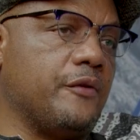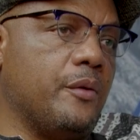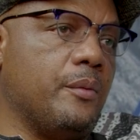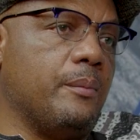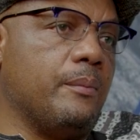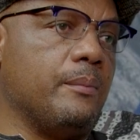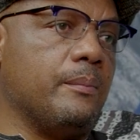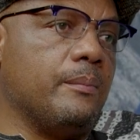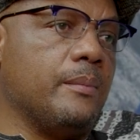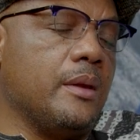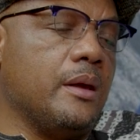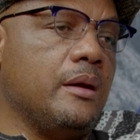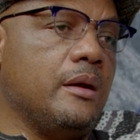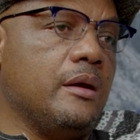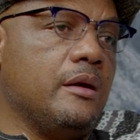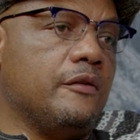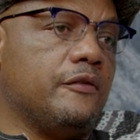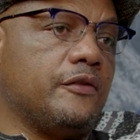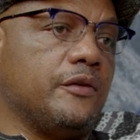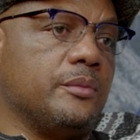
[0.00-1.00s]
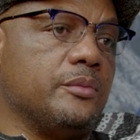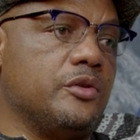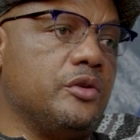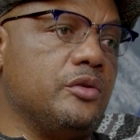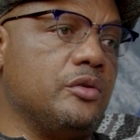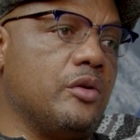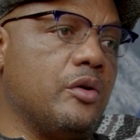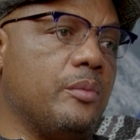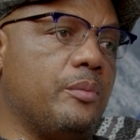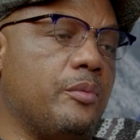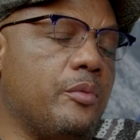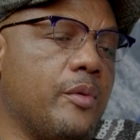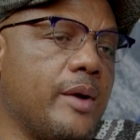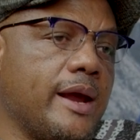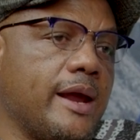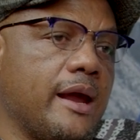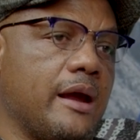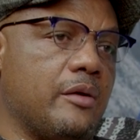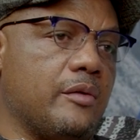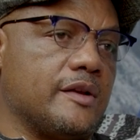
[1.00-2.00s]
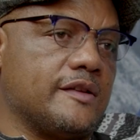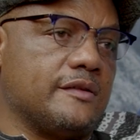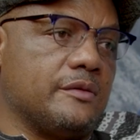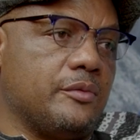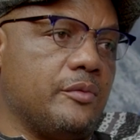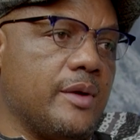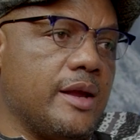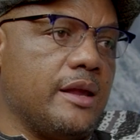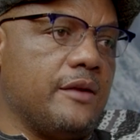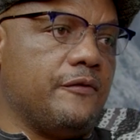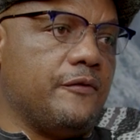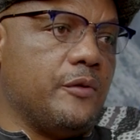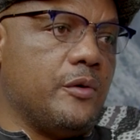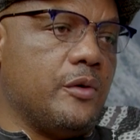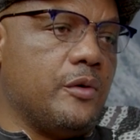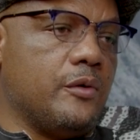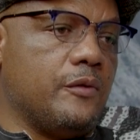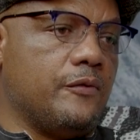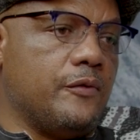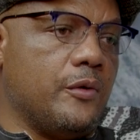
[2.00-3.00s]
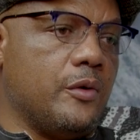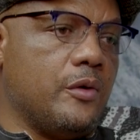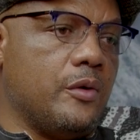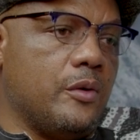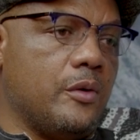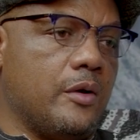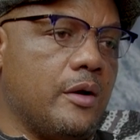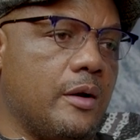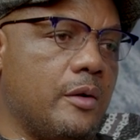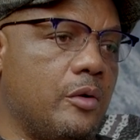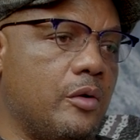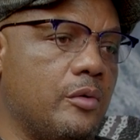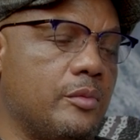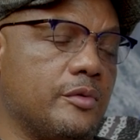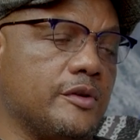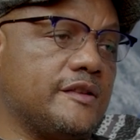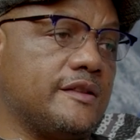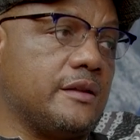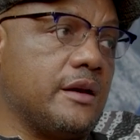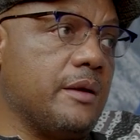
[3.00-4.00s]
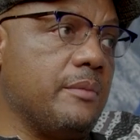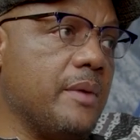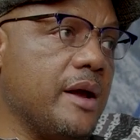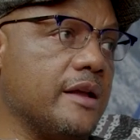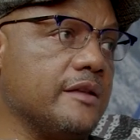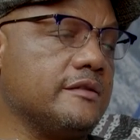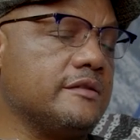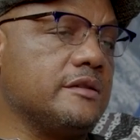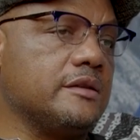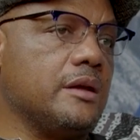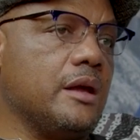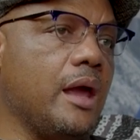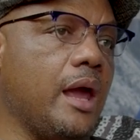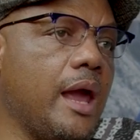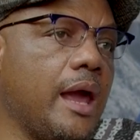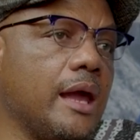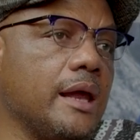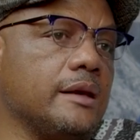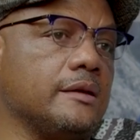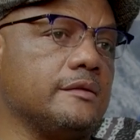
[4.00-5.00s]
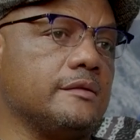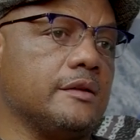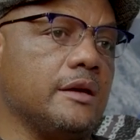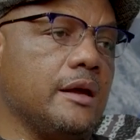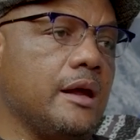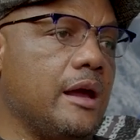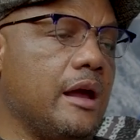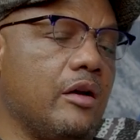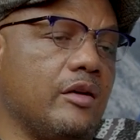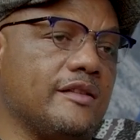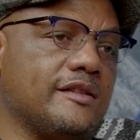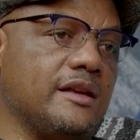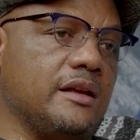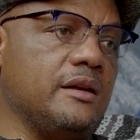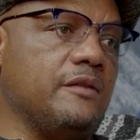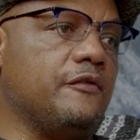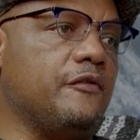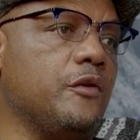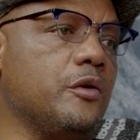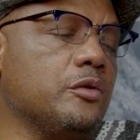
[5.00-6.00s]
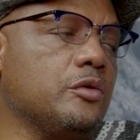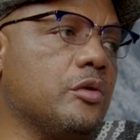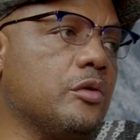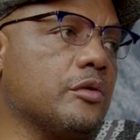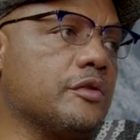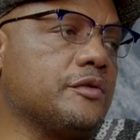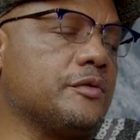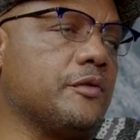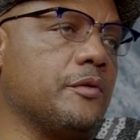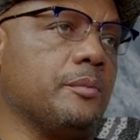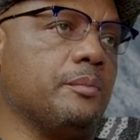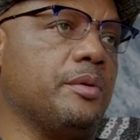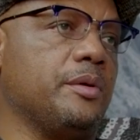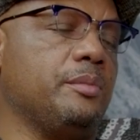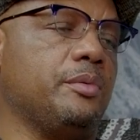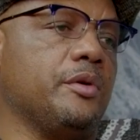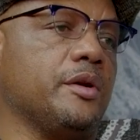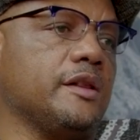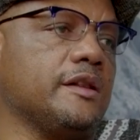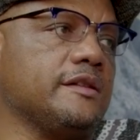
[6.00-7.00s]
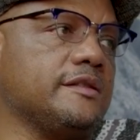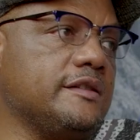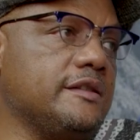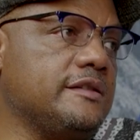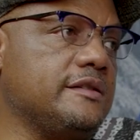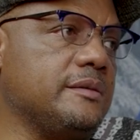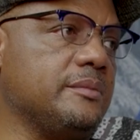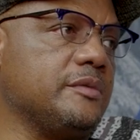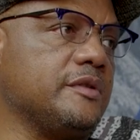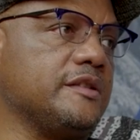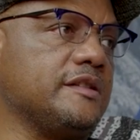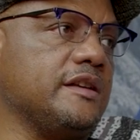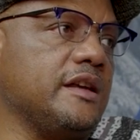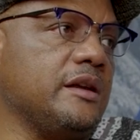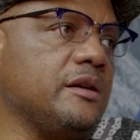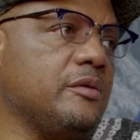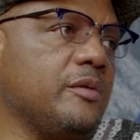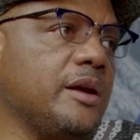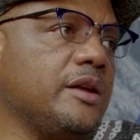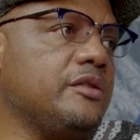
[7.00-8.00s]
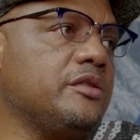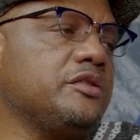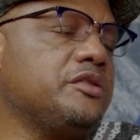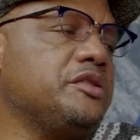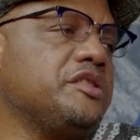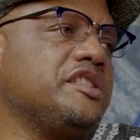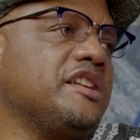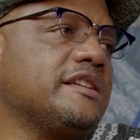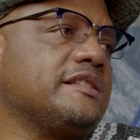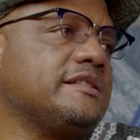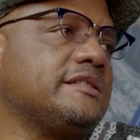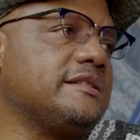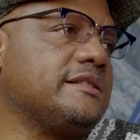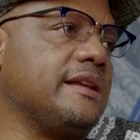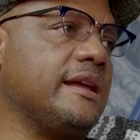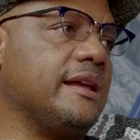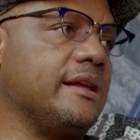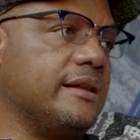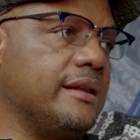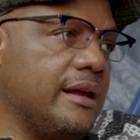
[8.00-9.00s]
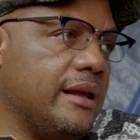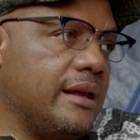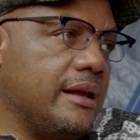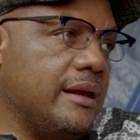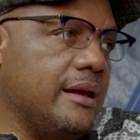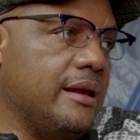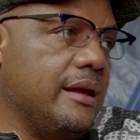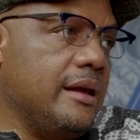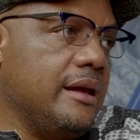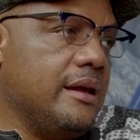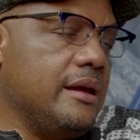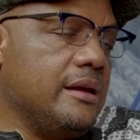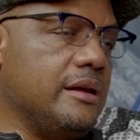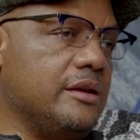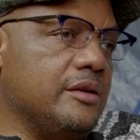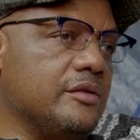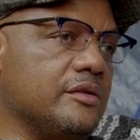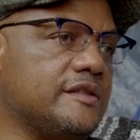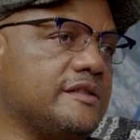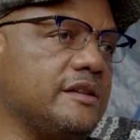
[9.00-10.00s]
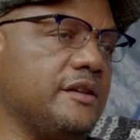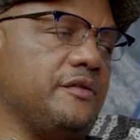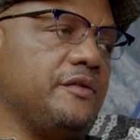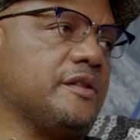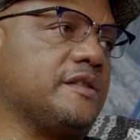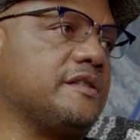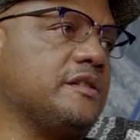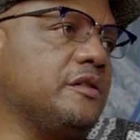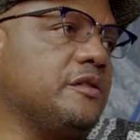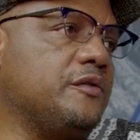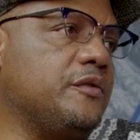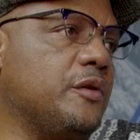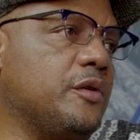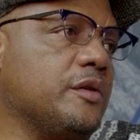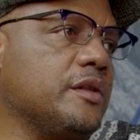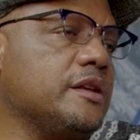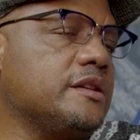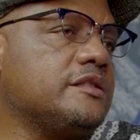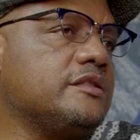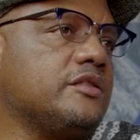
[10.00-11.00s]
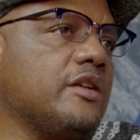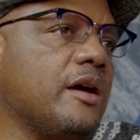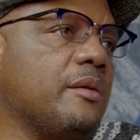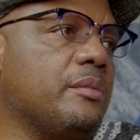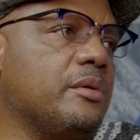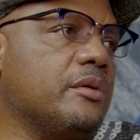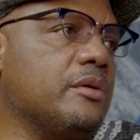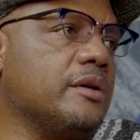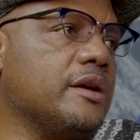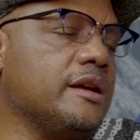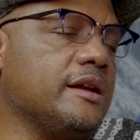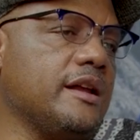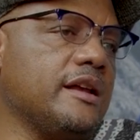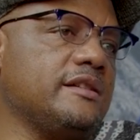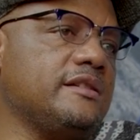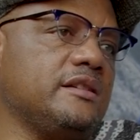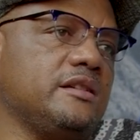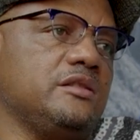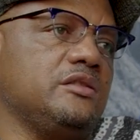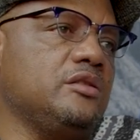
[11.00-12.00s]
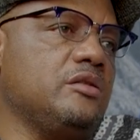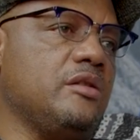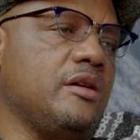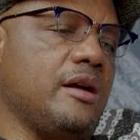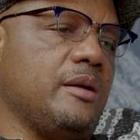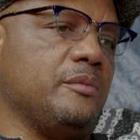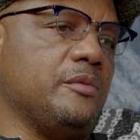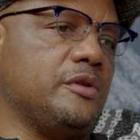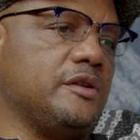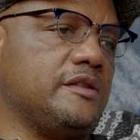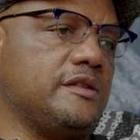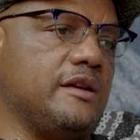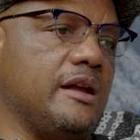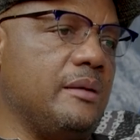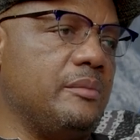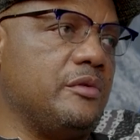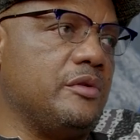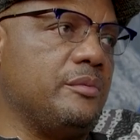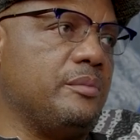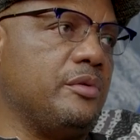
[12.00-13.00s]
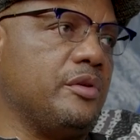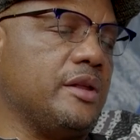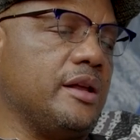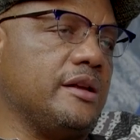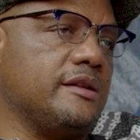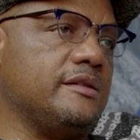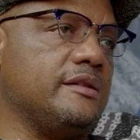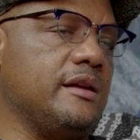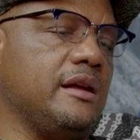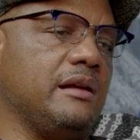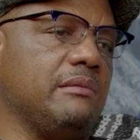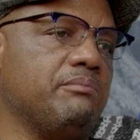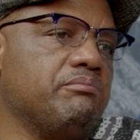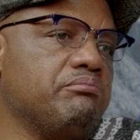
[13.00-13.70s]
from Europe, where I was away for almost 3 months, and I was getting phone calls from people in the system to say, "Why don't you just stay there? You know, save yourself all this trouble." And I said, "No, I'm not bothered.